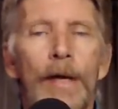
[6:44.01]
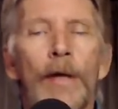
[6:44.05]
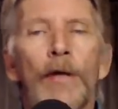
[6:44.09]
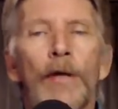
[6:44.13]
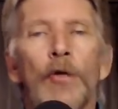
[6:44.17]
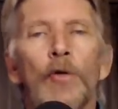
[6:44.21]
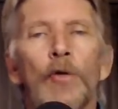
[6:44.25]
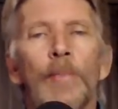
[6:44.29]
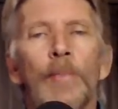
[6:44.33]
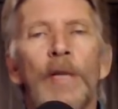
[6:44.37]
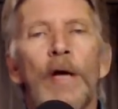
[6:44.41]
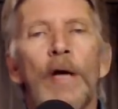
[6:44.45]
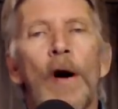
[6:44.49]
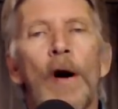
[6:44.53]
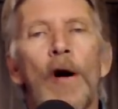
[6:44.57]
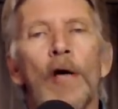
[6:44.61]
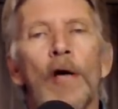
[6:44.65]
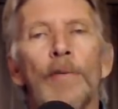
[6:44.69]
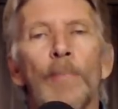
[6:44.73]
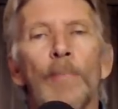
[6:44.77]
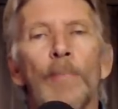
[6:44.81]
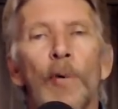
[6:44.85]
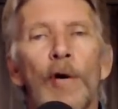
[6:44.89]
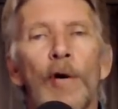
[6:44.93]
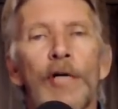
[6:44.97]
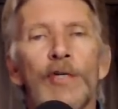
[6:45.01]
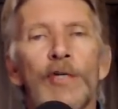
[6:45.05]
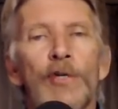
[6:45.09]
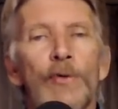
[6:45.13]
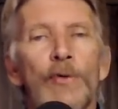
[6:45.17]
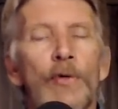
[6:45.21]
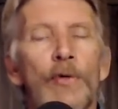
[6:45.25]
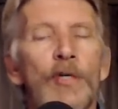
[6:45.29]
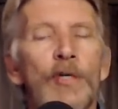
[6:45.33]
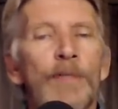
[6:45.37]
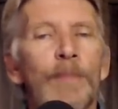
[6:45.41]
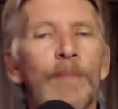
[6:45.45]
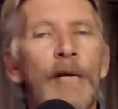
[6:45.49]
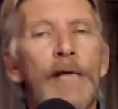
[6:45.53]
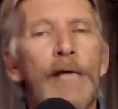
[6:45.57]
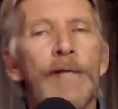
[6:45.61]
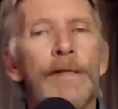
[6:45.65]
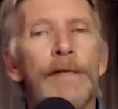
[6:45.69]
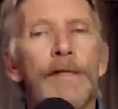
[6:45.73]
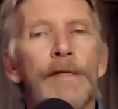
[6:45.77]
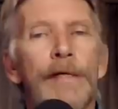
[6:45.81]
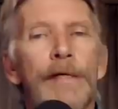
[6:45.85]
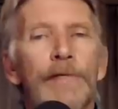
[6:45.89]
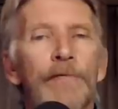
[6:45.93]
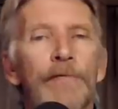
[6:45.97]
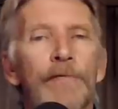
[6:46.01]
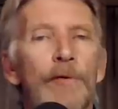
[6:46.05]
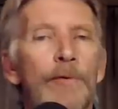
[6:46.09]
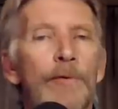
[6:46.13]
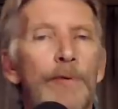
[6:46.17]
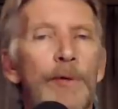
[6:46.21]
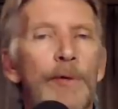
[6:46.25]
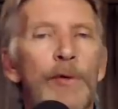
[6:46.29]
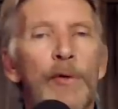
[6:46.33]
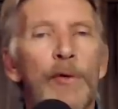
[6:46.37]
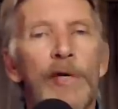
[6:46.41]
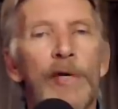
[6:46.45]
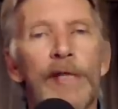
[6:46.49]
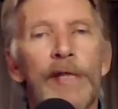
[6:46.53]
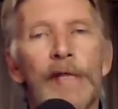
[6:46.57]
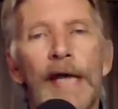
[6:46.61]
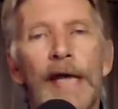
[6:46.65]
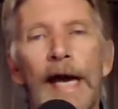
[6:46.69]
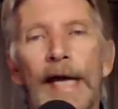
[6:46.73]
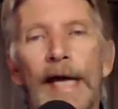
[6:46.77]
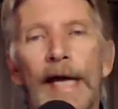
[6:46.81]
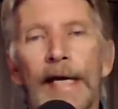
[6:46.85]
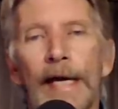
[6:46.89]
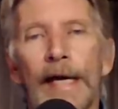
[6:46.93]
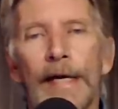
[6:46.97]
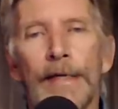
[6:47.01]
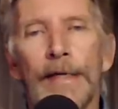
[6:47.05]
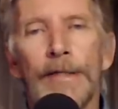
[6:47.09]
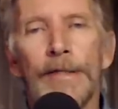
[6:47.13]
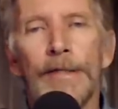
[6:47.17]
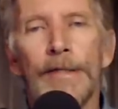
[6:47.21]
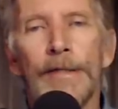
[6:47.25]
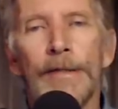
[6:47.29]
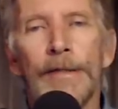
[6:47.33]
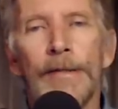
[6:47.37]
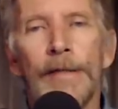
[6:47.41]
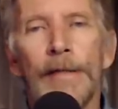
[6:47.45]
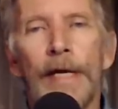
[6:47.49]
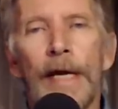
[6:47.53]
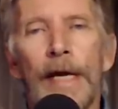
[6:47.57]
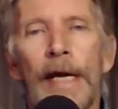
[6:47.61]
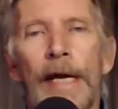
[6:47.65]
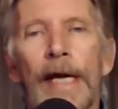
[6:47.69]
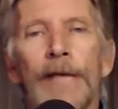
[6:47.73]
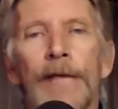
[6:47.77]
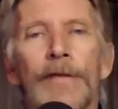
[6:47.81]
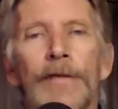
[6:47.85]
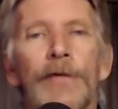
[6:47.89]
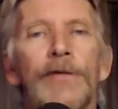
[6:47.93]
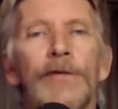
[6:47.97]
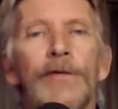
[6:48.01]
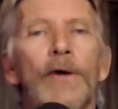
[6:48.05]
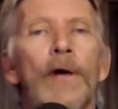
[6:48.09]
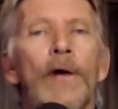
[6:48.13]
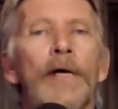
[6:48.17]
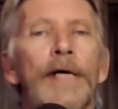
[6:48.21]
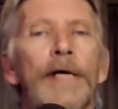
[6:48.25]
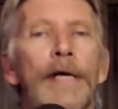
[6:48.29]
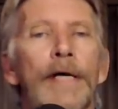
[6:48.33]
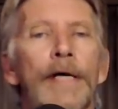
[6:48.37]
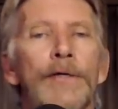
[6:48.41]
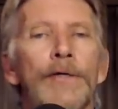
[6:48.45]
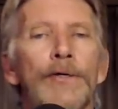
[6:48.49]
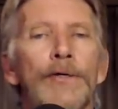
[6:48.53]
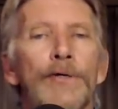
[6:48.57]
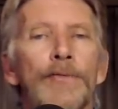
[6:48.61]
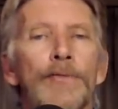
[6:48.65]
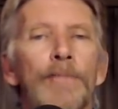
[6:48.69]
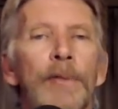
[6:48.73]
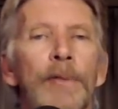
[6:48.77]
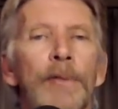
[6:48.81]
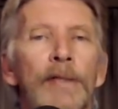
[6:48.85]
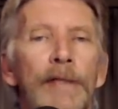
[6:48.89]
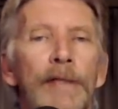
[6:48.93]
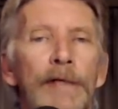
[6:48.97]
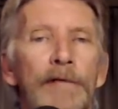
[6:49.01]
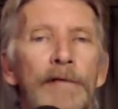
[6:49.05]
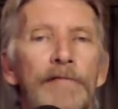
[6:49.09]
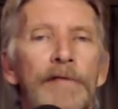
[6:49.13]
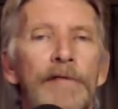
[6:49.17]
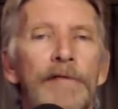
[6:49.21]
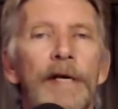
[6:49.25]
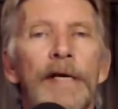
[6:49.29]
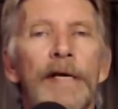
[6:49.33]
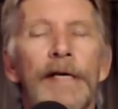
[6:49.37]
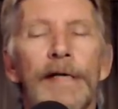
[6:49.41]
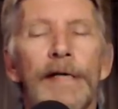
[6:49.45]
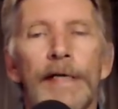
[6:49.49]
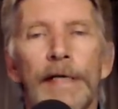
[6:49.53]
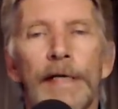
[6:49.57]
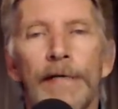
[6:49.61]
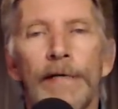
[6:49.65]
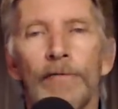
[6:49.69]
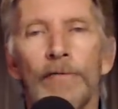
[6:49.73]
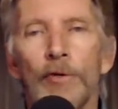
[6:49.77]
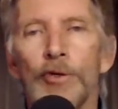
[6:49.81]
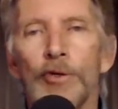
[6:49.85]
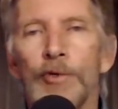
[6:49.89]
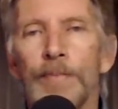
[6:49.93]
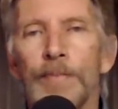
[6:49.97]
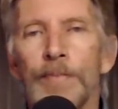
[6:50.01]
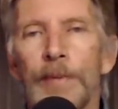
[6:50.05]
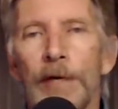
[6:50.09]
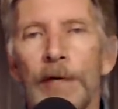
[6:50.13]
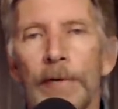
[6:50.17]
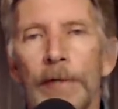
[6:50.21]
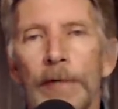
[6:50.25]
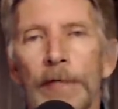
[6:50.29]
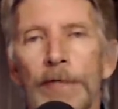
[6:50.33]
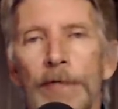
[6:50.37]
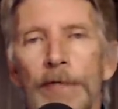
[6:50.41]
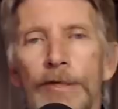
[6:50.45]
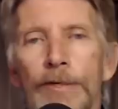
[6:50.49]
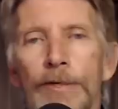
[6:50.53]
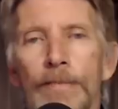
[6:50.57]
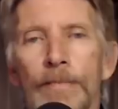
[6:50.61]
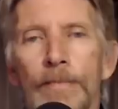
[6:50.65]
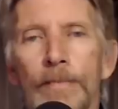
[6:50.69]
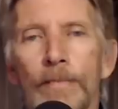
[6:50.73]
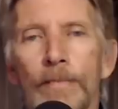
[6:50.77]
You'd be hard-pressed to explain the difference between that attitude and the Dark Ages' belief in evil spirits.